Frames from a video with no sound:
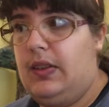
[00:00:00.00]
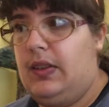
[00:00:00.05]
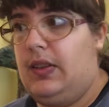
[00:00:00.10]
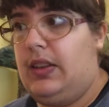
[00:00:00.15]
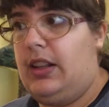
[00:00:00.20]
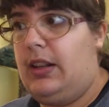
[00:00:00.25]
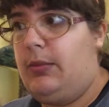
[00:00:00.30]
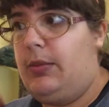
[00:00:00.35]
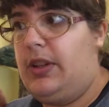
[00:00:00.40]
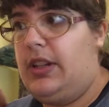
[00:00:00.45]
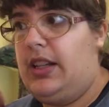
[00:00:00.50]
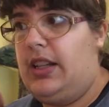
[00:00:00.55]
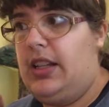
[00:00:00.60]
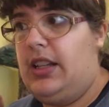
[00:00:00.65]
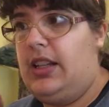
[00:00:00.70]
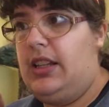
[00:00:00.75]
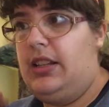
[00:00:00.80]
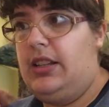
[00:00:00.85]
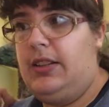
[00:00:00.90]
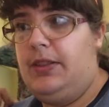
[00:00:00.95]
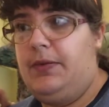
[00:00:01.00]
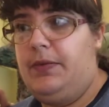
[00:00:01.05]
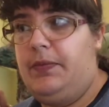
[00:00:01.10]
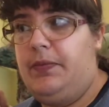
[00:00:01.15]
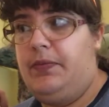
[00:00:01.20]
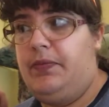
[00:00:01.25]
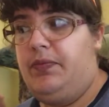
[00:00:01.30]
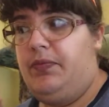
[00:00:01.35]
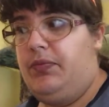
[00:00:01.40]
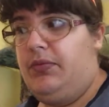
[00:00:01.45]
so that way
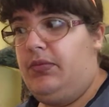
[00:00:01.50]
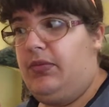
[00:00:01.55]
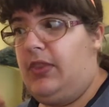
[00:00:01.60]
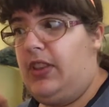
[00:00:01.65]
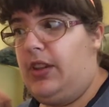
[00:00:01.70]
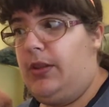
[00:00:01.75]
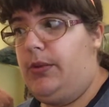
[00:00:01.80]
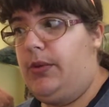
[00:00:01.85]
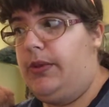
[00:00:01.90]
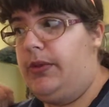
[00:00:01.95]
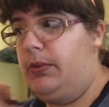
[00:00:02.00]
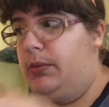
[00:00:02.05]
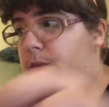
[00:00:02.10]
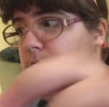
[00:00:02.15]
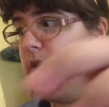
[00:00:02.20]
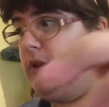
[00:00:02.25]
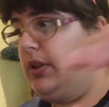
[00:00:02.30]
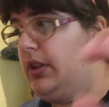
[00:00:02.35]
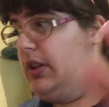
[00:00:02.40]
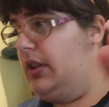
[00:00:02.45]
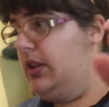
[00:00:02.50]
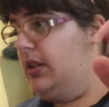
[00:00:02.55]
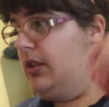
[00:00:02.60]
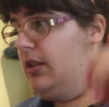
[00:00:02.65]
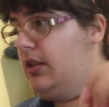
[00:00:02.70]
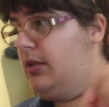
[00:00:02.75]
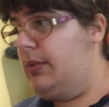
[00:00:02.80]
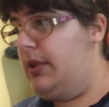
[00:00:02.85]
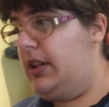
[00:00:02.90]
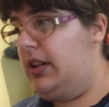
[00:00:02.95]
we'll have to work
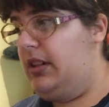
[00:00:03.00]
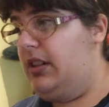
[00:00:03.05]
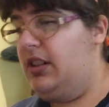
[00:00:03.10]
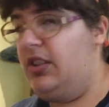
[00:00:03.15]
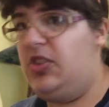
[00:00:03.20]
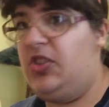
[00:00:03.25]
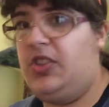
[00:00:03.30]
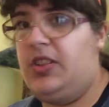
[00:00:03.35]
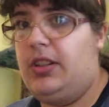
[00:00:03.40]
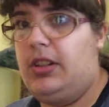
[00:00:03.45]
about it.